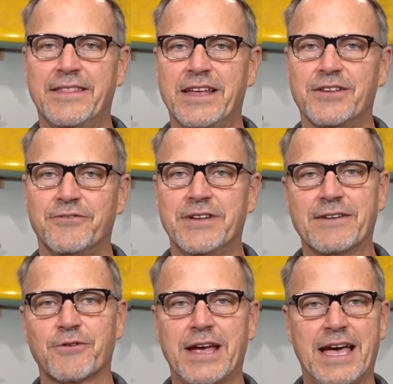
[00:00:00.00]
and that you'll
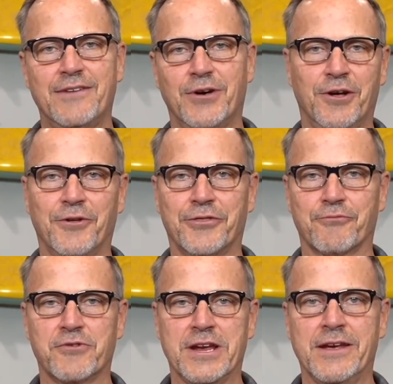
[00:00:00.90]
never have all
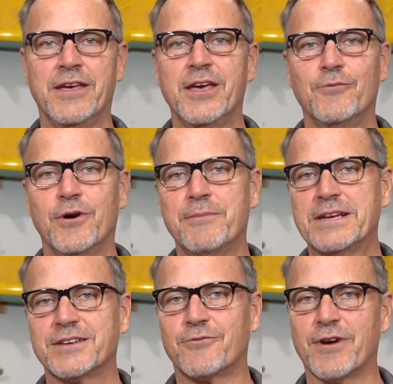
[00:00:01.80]
three. What
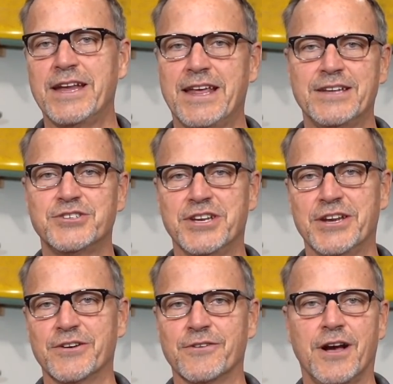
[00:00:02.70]
makes a great
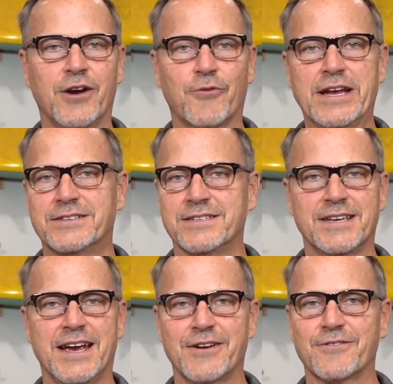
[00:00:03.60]
engineer, a great
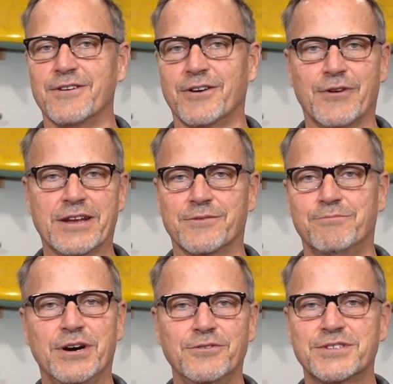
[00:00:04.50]
designer, a great
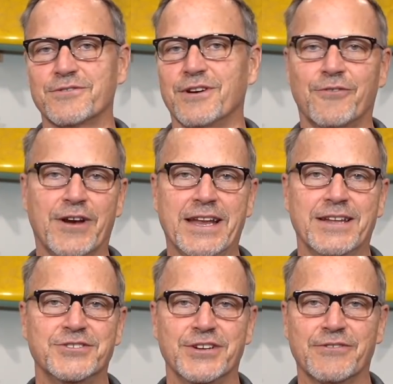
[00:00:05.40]
composer, a great
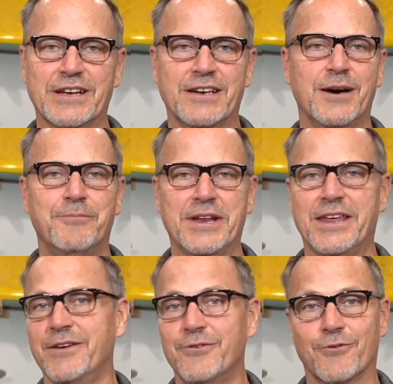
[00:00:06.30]
engineering
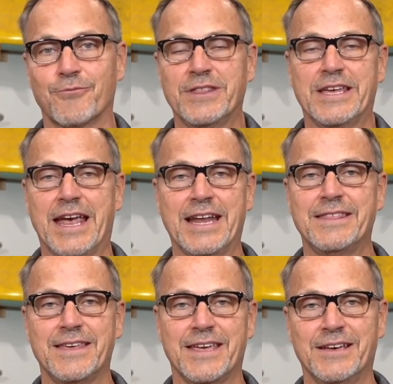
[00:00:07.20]
company, or really
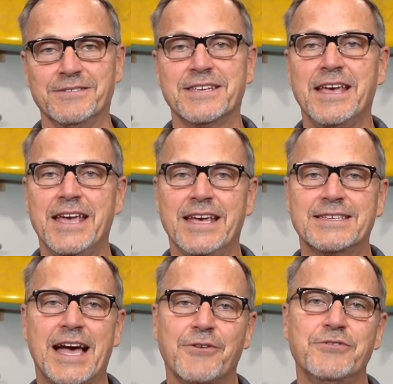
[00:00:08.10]
anything else
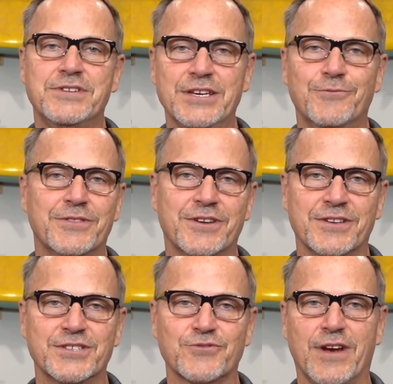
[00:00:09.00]
is how you deal with the
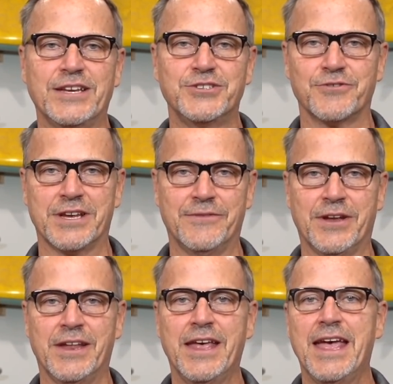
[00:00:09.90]
constraints you're
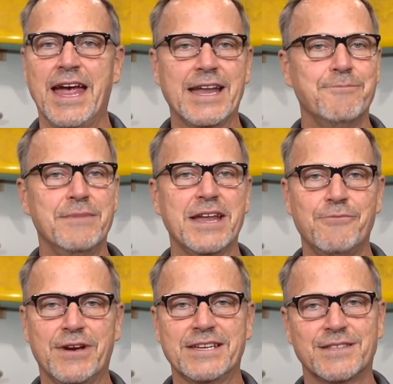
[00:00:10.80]
given. And in many
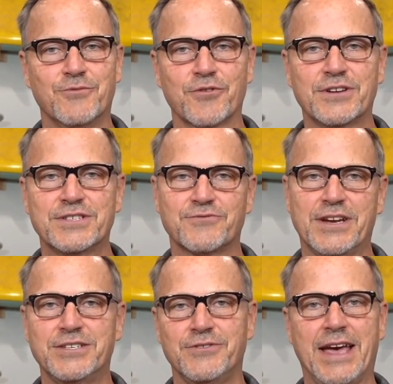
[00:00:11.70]
ways, the more
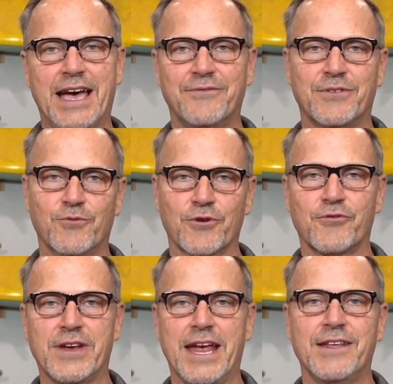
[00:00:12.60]
constraints you have, the more
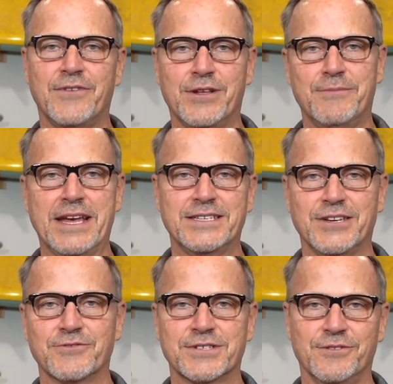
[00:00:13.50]
creative and amazing
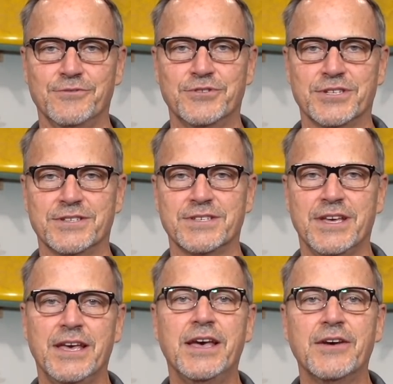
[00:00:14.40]
your solutions.
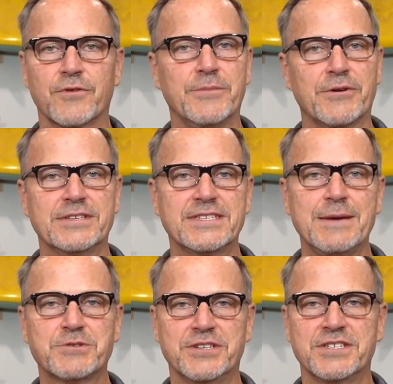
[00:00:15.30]
From their
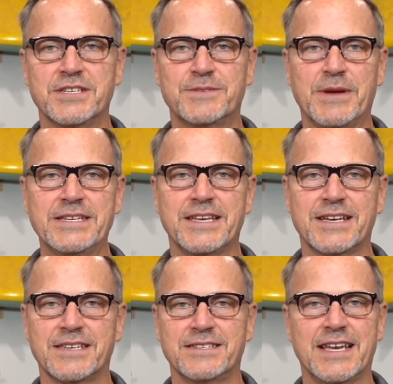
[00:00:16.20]
inceptions,
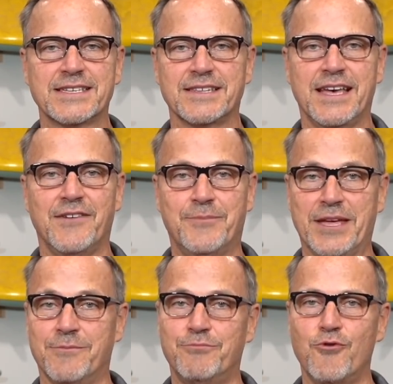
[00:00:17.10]
SpaceX and Tesla have
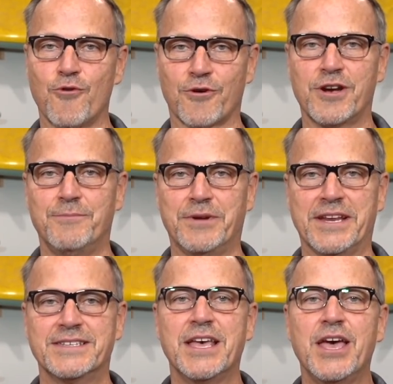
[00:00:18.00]
been poor
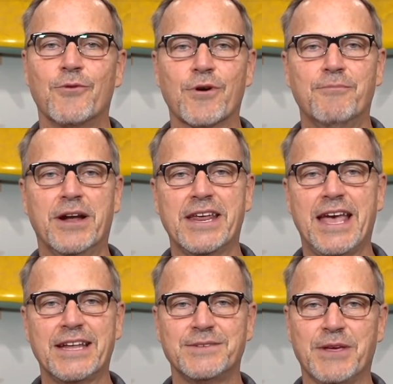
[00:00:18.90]
companies where money
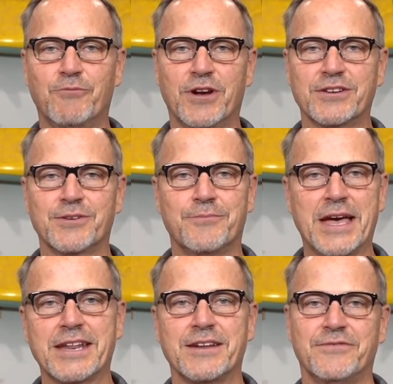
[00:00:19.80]
had to be won
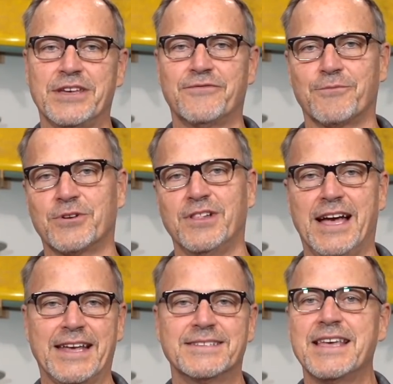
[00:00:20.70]
competitively from
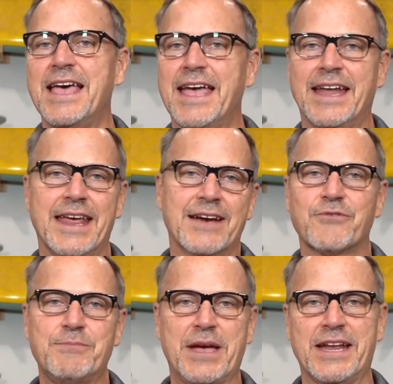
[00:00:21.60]
clients and
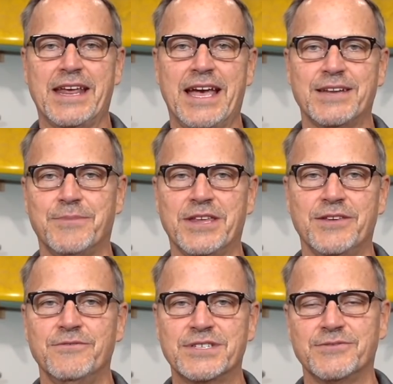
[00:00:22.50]
every penny had to be
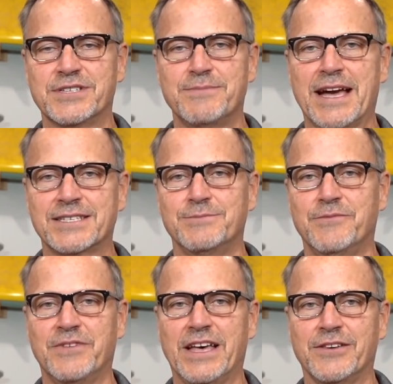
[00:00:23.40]
used to its
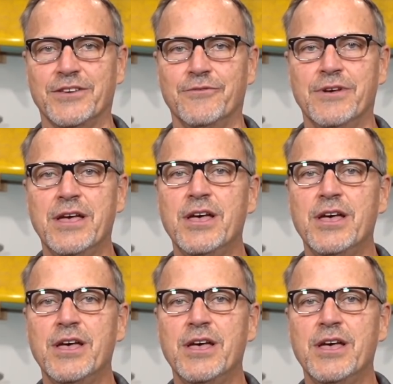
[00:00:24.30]
maximum value.